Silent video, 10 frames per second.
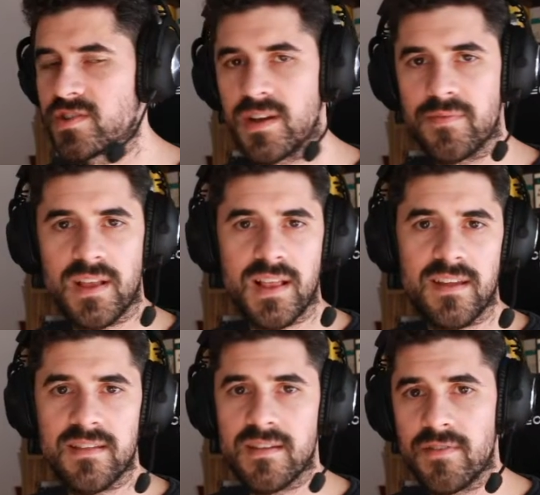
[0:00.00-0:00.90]
something like
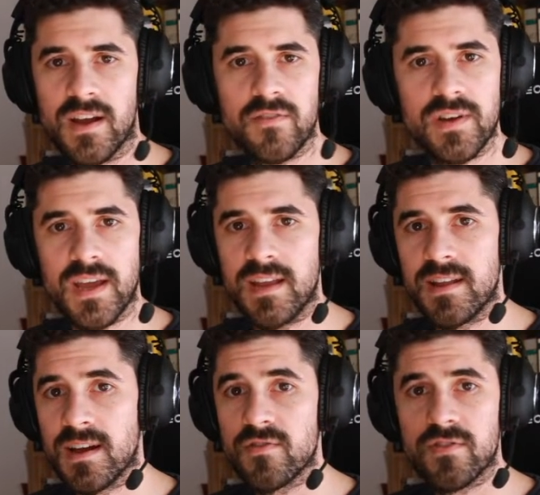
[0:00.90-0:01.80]
700,
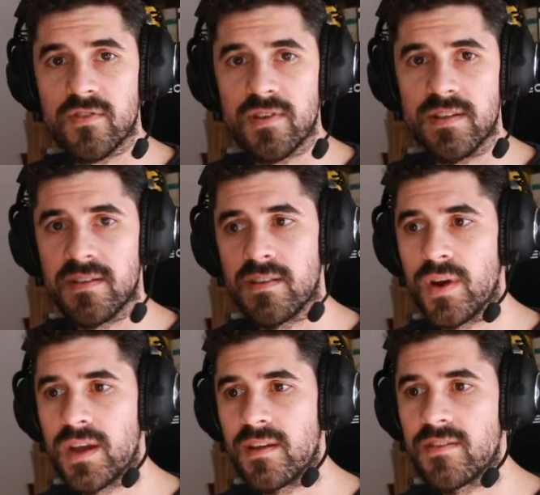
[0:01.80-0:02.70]
800 degrees in the
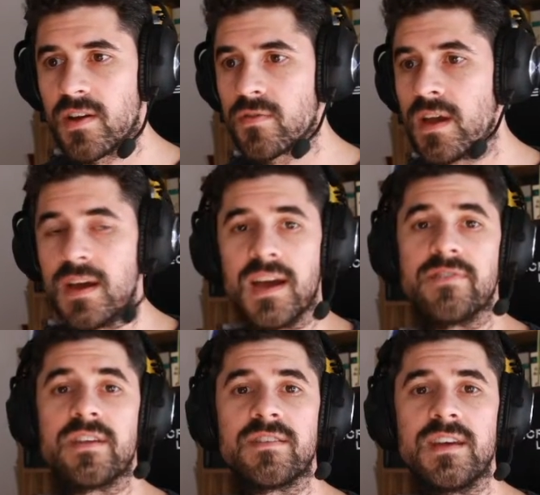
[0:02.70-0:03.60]
braking zone, and
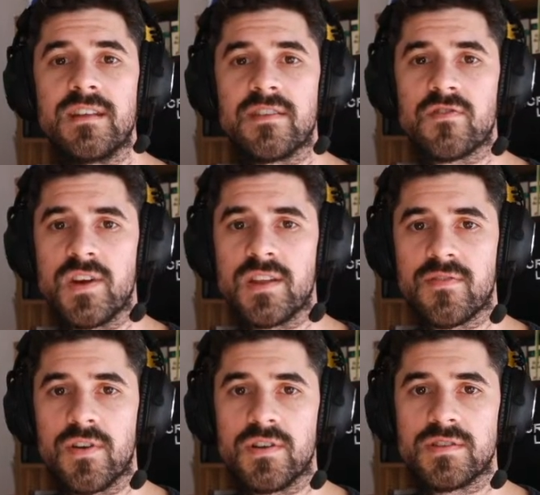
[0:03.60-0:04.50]
this heat is
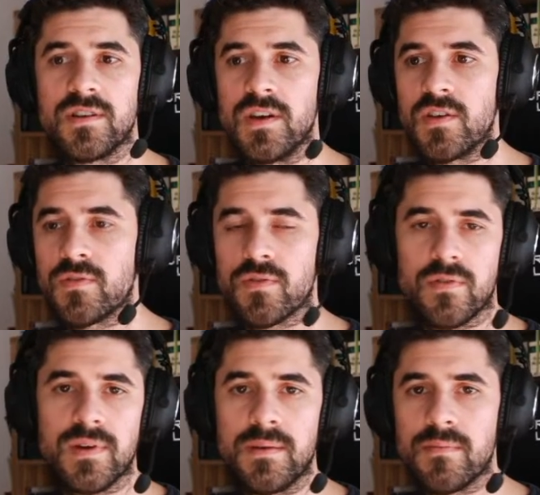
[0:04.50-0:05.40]
transferred through the
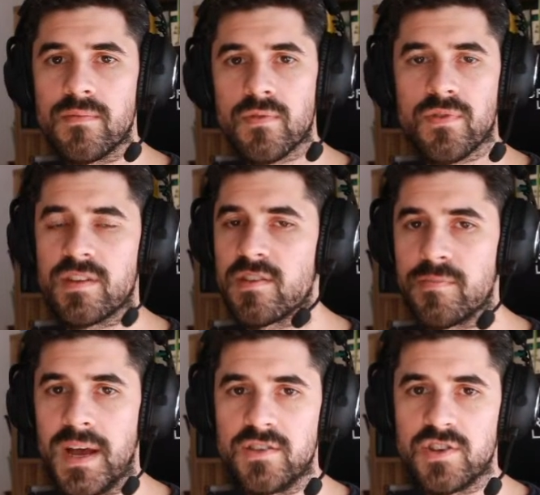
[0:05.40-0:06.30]
rim, through the
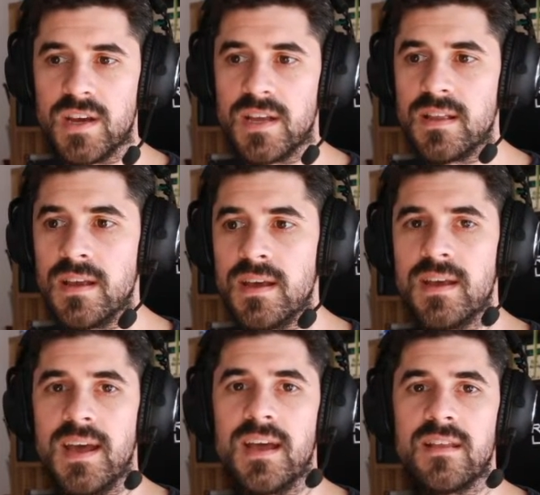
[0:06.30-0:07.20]
suspension,
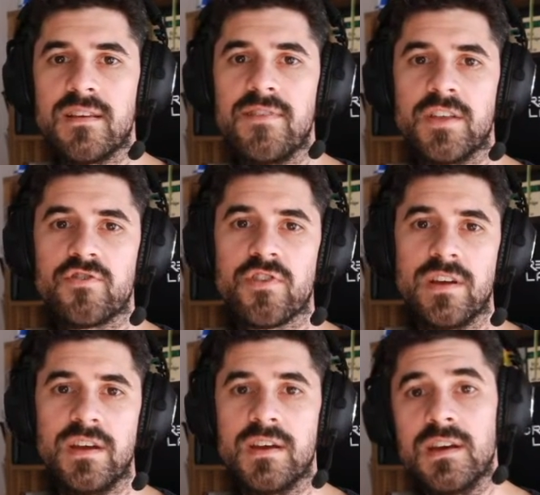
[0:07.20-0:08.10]
and
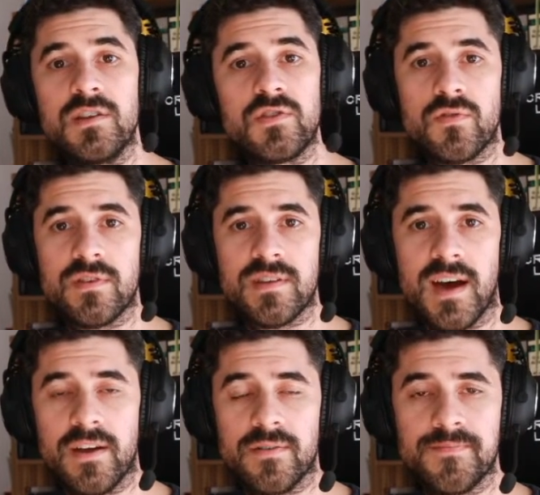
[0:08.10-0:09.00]
eventually into the
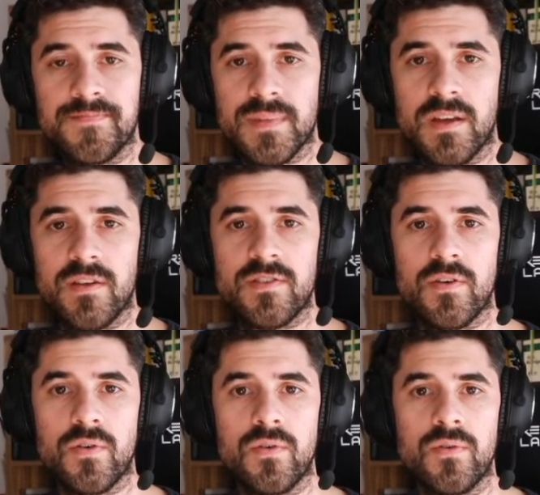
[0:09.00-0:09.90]
tire.
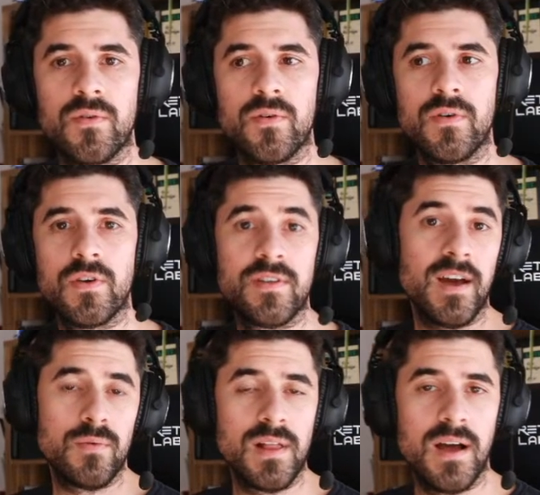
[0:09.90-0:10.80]
So your
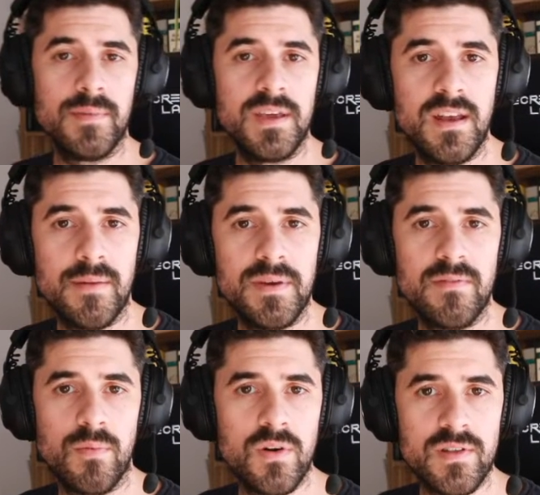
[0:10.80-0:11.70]
tire will heat up
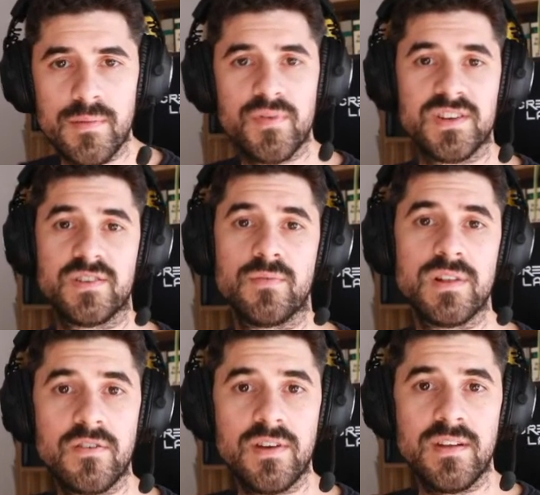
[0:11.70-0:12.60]
even more, the pressure will
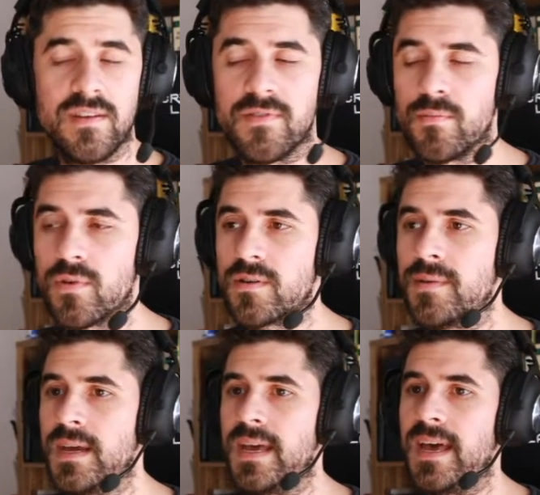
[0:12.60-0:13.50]
increase even more.
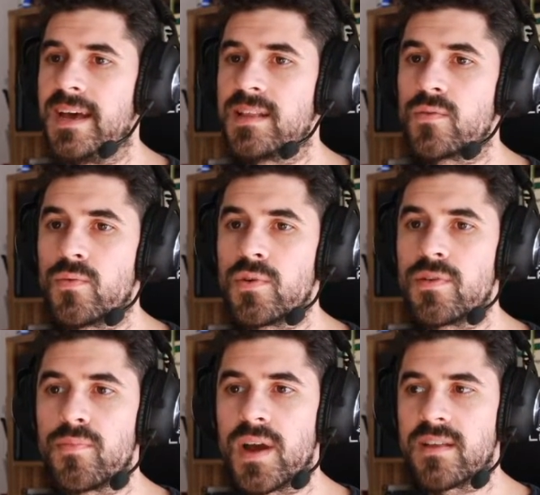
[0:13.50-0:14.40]
And with the
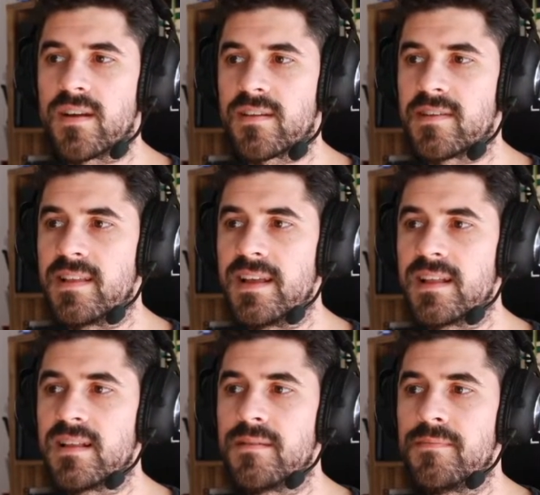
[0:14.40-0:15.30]
brake ducts a little